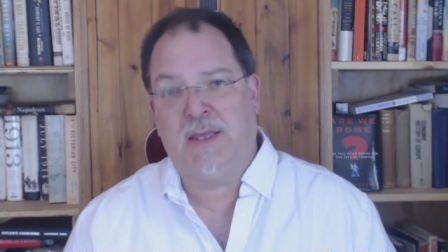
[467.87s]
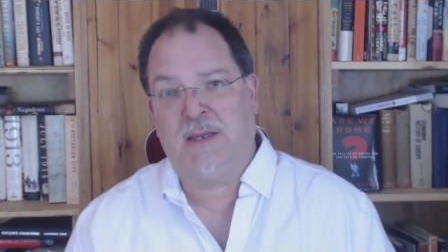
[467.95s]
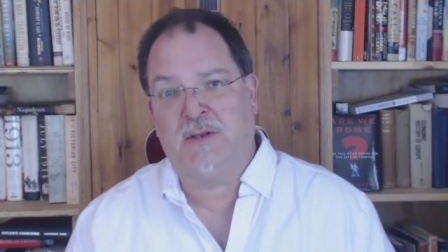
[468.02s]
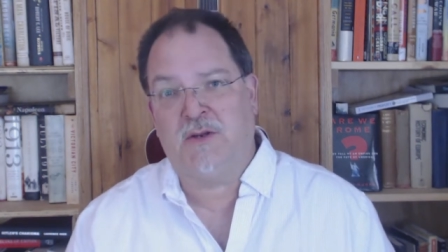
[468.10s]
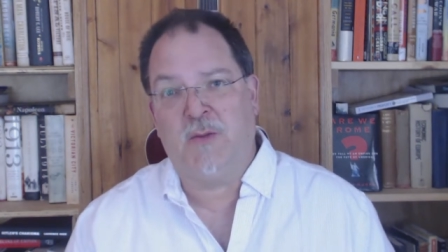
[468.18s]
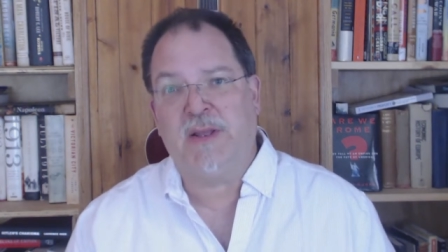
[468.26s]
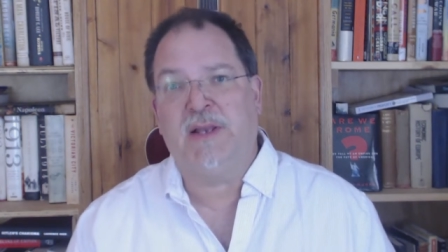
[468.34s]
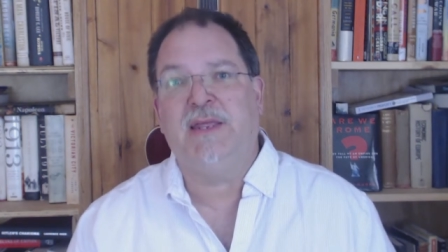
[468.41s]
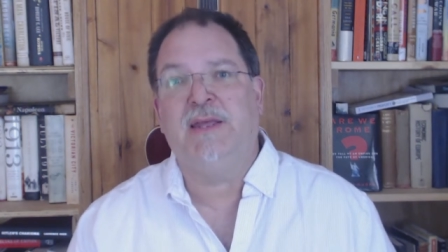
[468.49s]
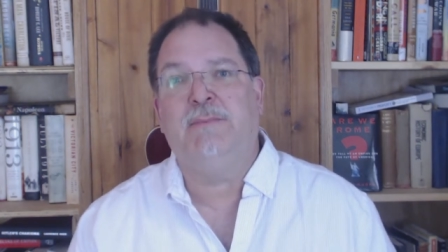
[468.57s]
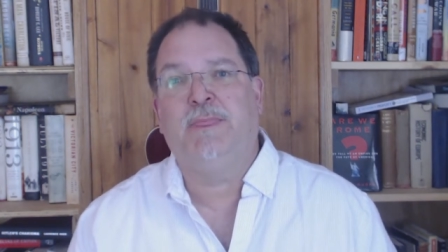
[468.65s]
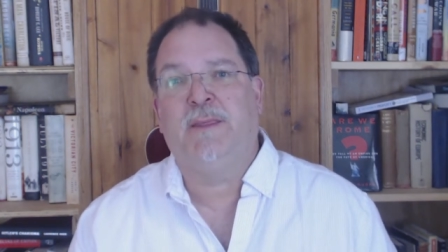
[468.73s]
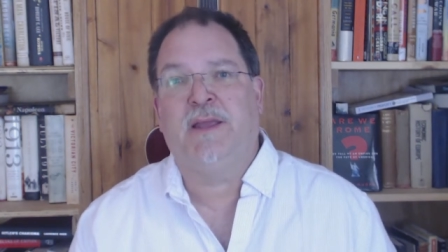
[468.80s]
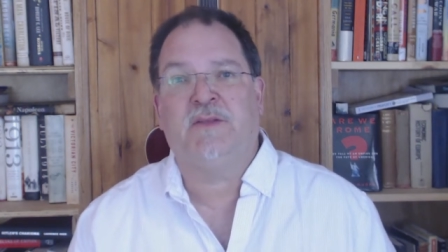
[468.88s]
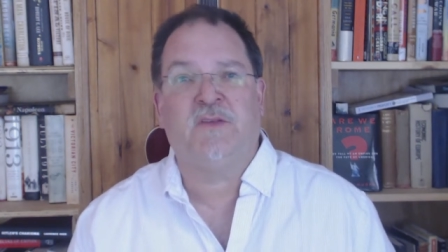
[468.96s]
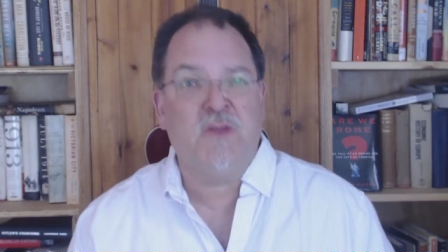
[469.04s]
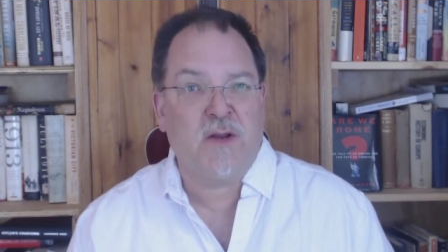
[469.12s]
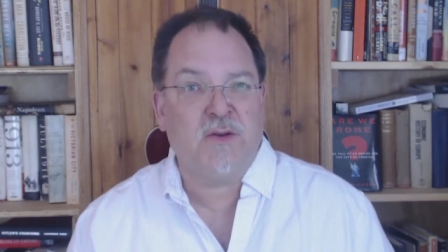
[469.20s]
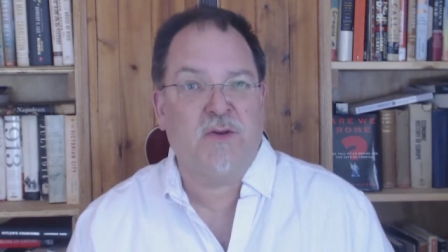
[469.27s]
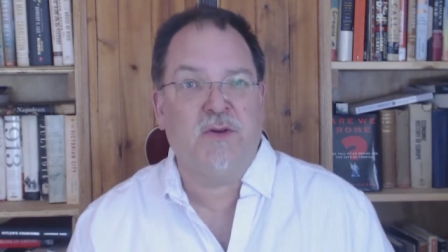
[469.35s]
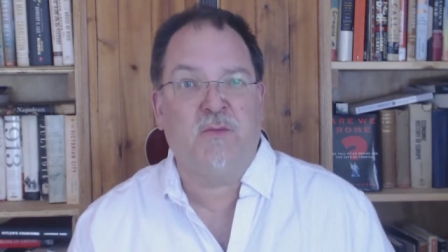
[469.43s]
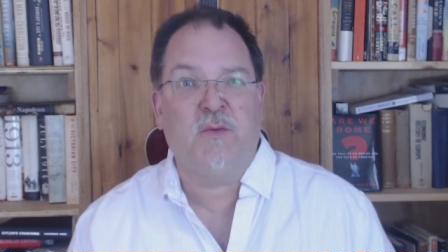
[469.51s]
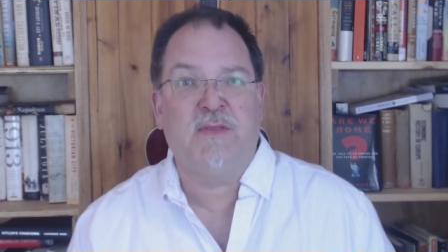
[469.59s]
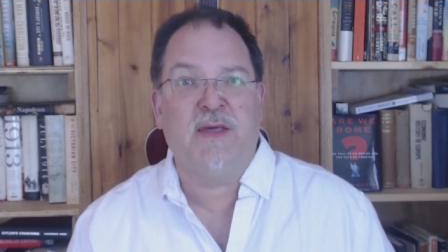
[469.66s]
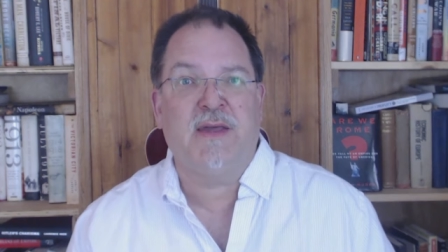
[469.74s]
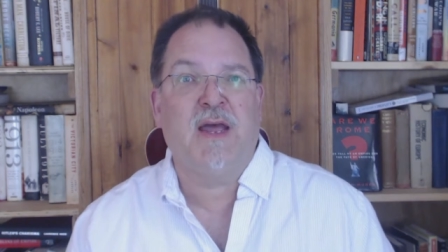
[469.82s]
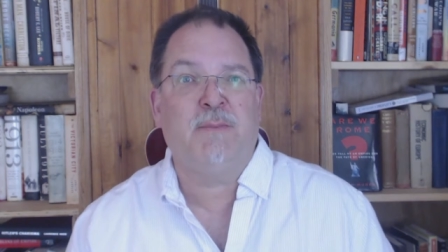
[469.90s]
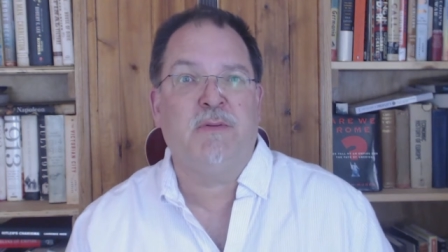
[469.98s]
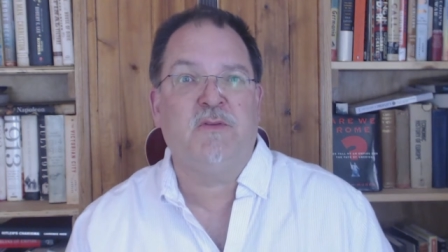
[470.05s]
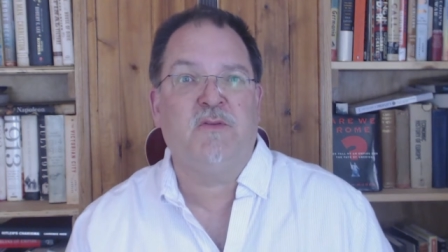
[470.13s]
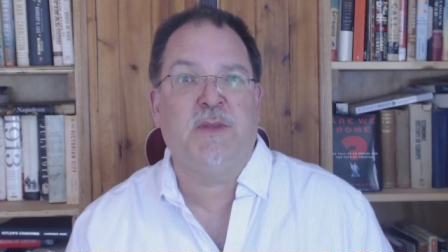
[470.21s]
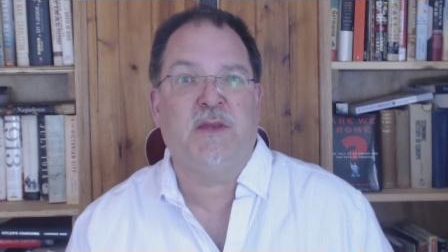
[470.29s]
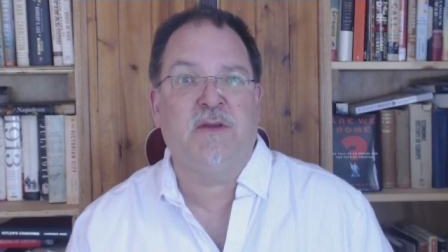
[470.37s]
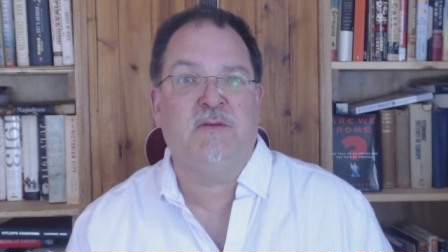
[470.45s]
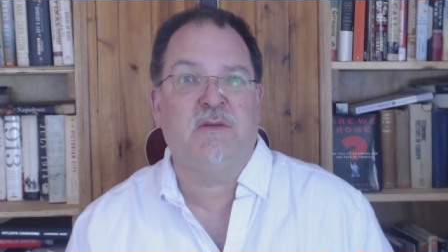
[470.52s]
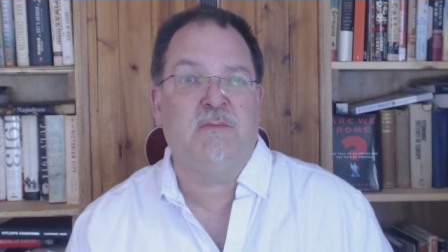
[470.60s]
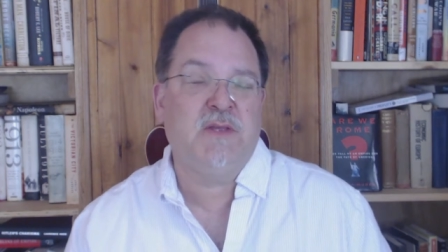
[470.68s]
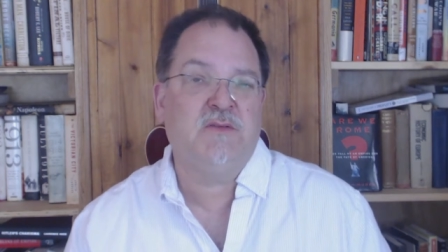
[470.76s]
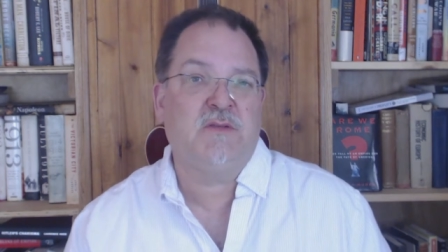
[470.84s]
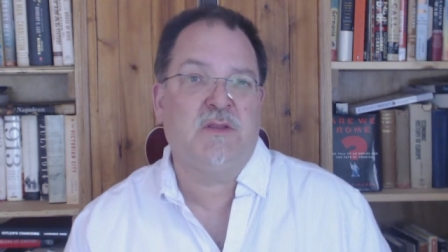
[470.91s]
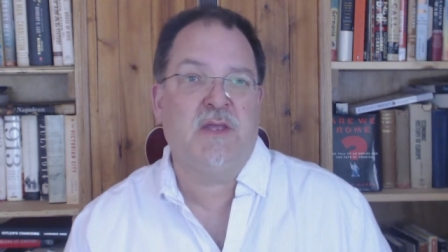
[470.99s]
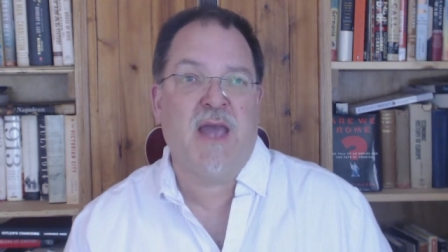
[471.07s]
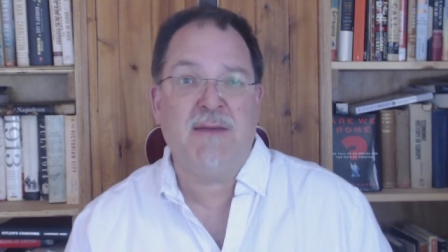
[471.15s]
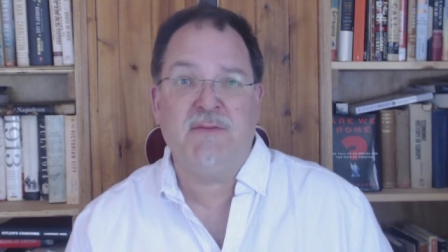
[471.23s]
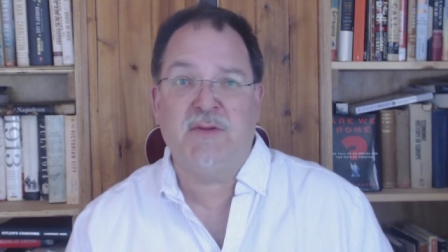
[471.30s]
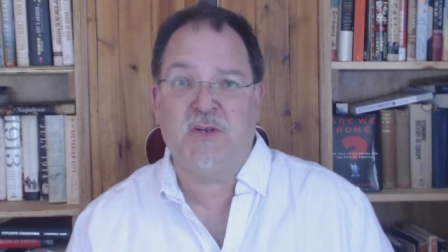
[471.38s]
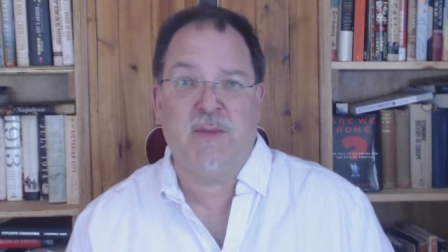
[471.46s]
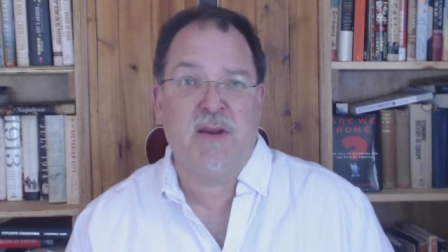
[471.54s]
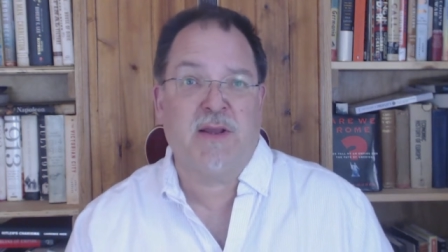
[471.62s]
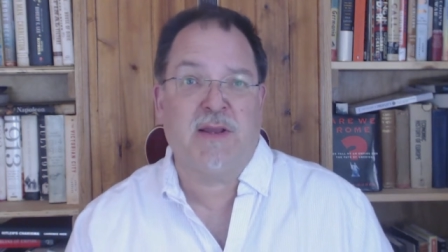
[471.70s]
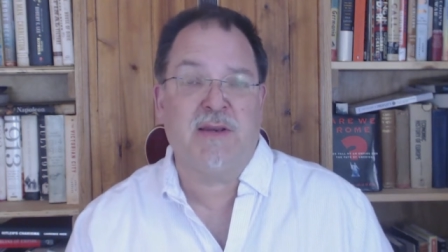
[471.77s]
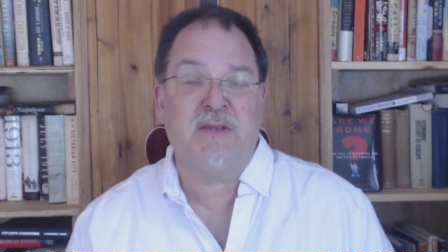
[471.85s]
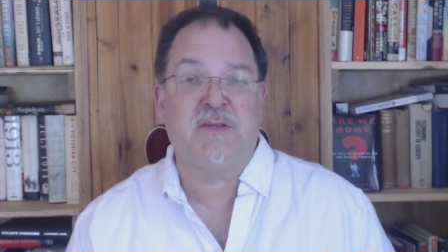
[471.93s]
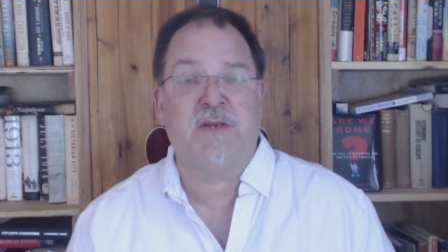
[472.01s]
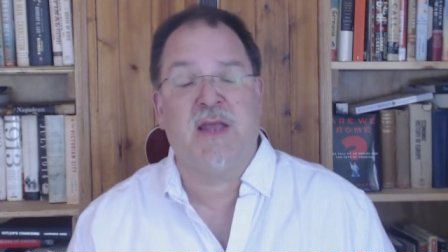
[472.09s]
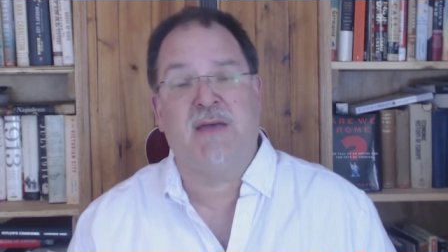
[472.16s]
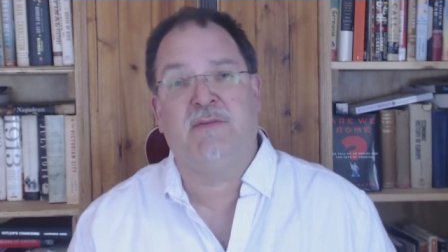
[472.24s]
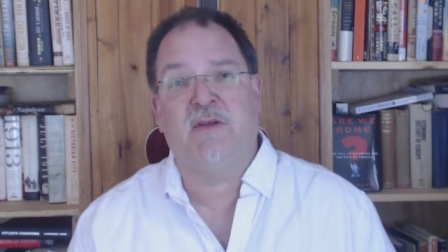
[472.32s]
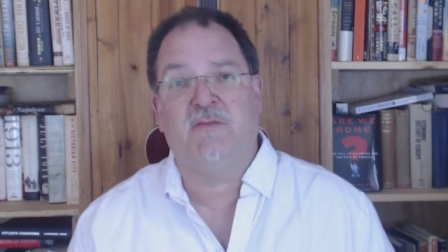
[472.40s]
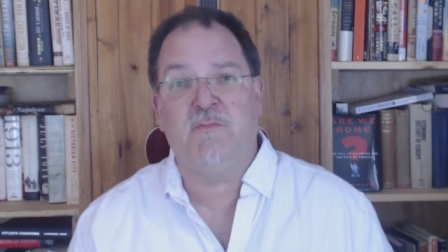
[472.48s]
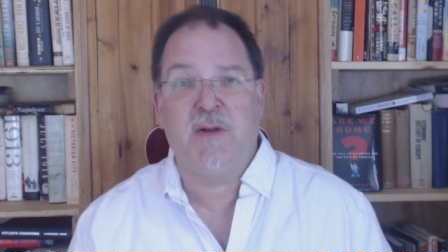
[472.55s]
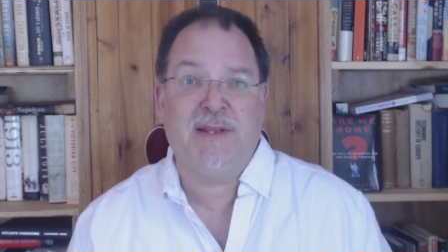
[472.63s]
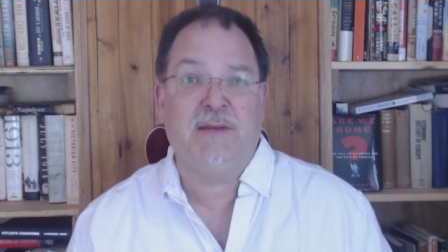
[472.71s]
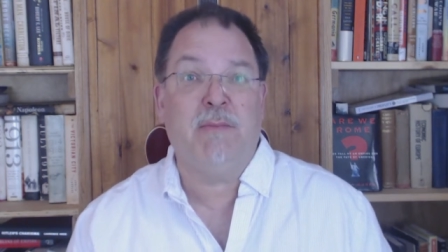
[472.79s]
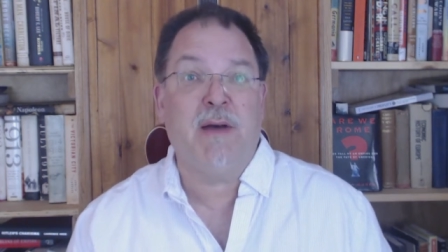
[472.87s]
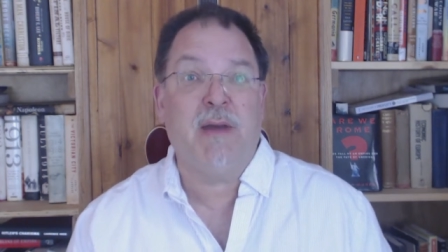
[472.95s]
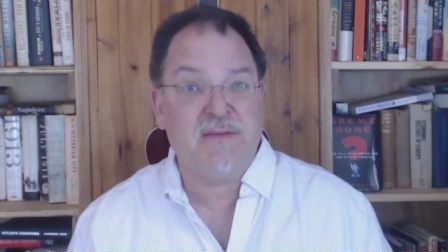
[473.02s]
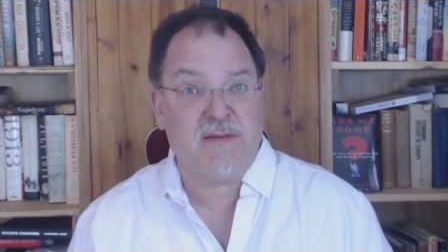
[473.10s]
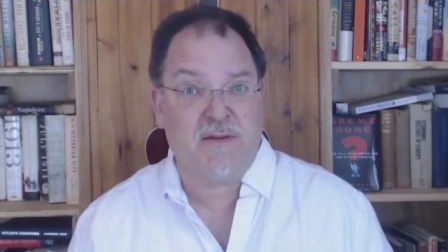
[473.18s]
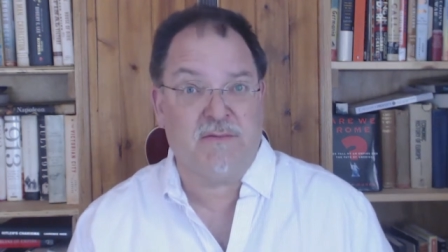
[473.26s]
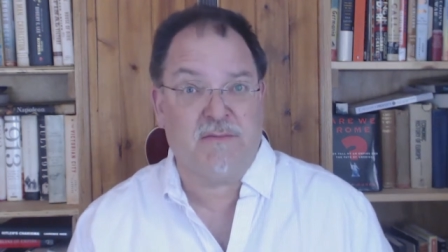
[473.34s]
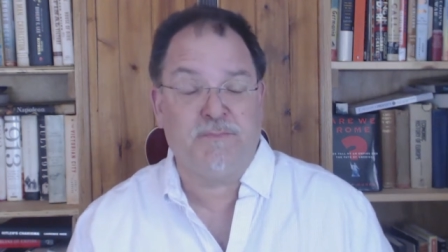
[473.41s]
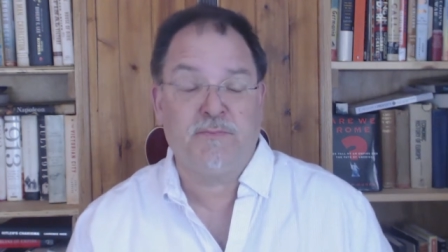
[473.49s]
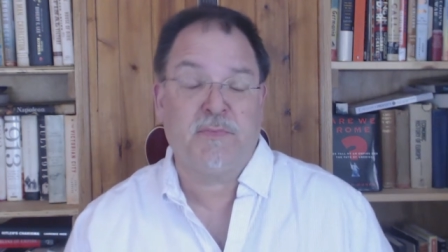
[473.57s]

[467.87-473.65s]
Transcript: Economically, it's not good when that happens because it means that the average American doesn't have enough money to buy stuff.